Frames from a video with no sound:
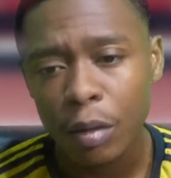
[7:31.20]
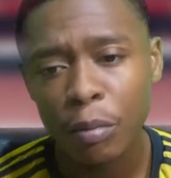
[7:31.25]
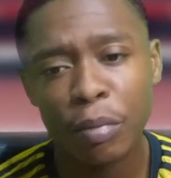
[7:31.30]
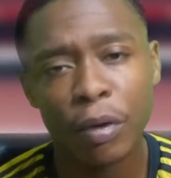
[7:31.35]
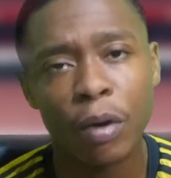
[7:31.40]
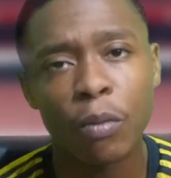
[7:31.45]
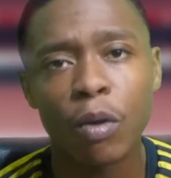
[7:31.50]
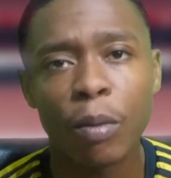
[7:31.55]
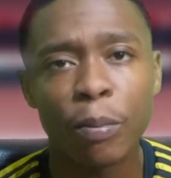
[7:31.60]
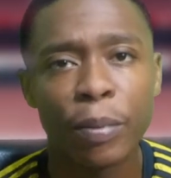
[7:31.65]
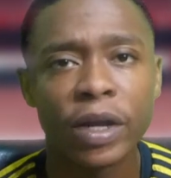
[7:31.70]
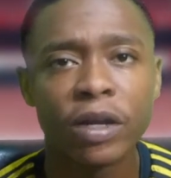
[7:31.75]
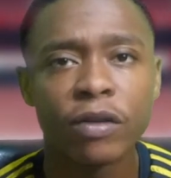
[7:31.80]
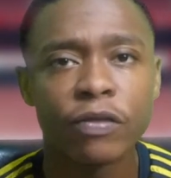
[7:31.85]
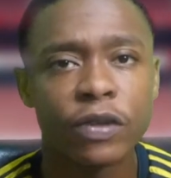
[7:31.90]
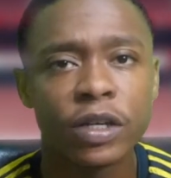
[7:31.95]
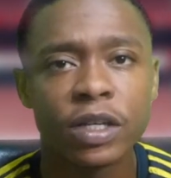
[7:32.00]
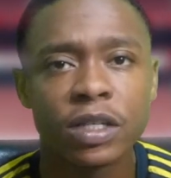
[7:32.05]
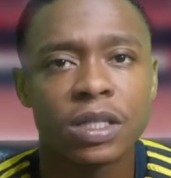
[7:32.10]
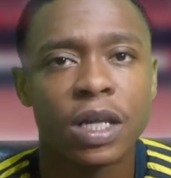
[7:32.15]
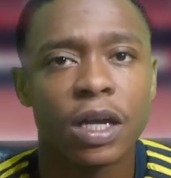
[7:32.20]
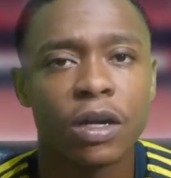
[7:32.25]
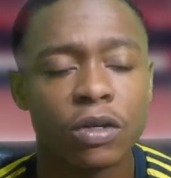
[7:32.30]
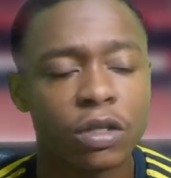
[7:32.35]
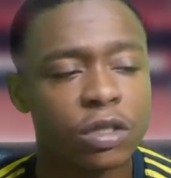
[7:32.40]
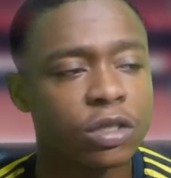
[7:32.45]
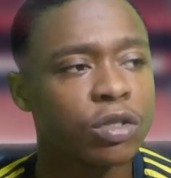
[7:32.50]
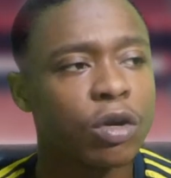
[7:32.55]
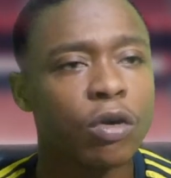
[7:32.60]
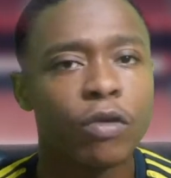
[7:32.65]
But what benefit is that
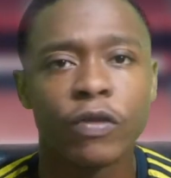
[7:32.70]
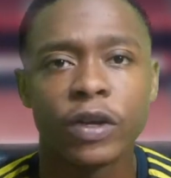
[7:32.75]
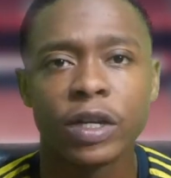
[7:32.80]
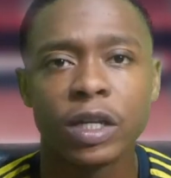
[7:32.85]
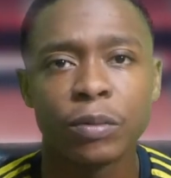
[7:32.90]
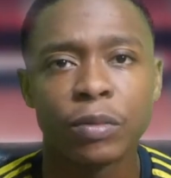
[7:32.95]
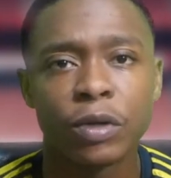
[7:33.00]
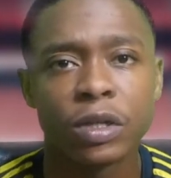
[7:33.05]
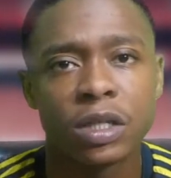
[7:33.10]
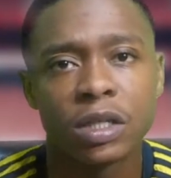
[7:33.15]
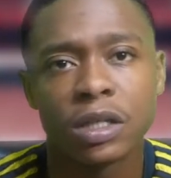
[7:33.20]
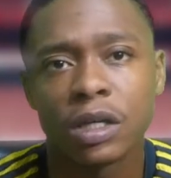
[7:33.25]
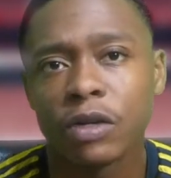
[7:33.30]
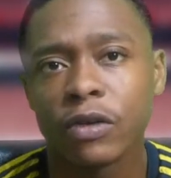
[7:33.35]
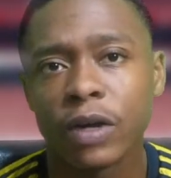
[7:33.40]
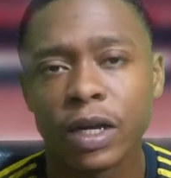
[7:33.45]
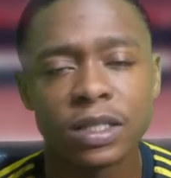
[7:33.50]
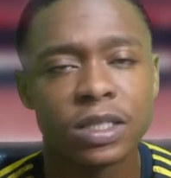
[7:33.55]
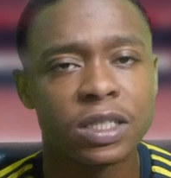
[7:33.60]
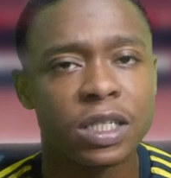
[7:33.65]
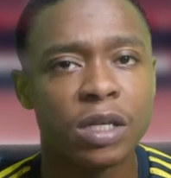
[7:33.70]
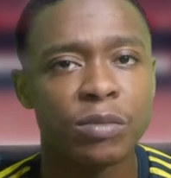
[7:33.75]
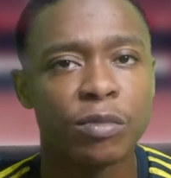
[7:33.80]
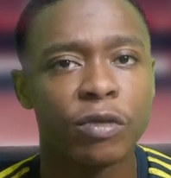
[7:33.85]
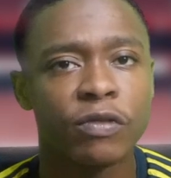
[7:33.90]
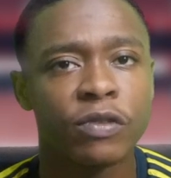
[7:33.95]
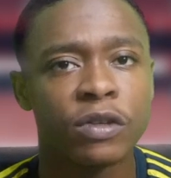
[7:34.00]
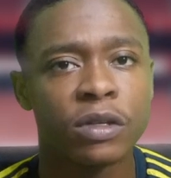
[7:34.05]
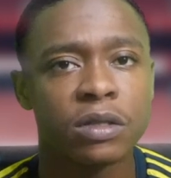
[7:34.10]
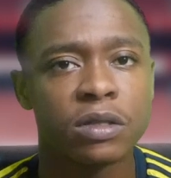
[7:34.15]
going to solve anybody in the grand scheme
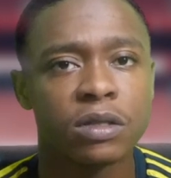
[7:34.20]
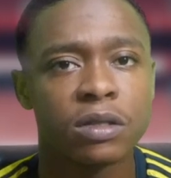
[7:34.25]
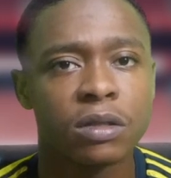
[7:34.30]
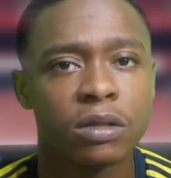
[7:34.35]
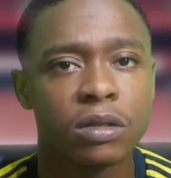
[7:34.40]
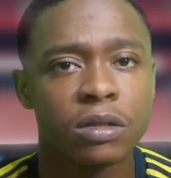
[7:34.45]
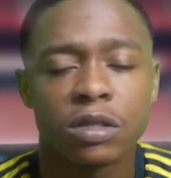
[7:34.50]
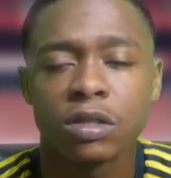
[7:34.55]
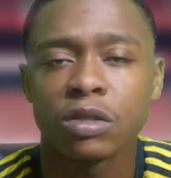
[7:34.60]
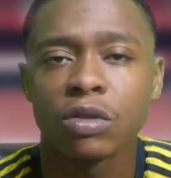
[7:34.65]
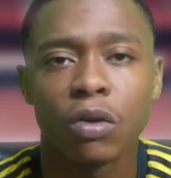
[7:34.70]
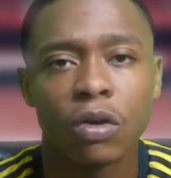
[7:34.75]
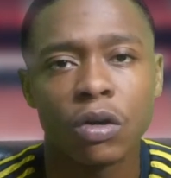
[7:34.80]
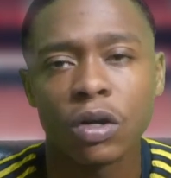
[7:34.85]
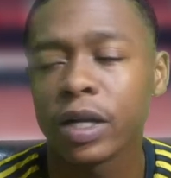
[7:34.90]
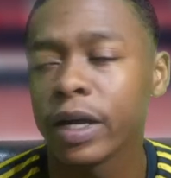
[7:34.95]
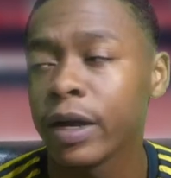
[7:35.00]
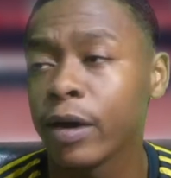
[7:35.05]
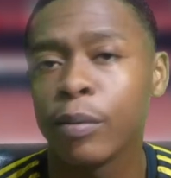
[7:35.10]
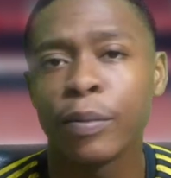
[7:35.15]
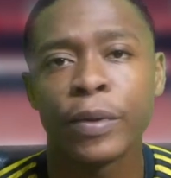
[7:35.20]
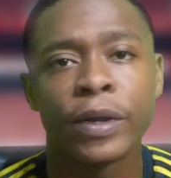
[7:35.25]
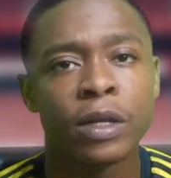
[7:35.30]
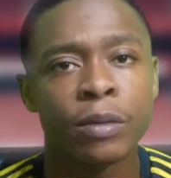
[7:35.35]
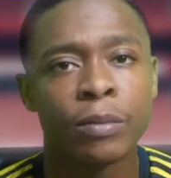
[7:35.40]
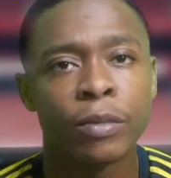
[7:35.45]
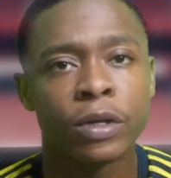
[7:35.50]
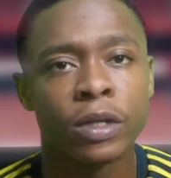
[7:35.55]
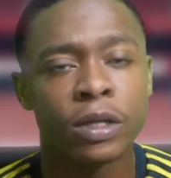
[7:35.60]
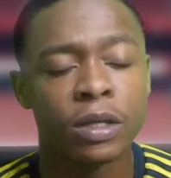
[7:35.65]
of things? It's not going to help
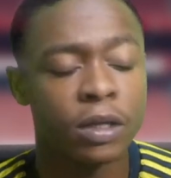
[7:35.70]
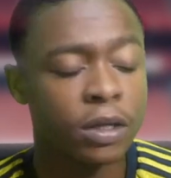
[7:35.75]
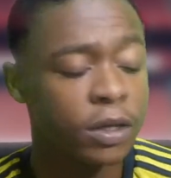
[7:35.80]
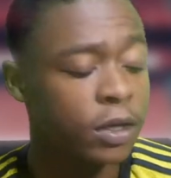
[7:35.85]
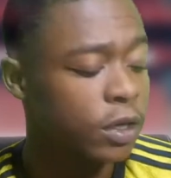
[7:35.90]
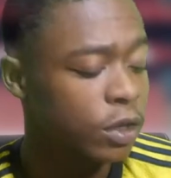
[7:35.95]
anybody.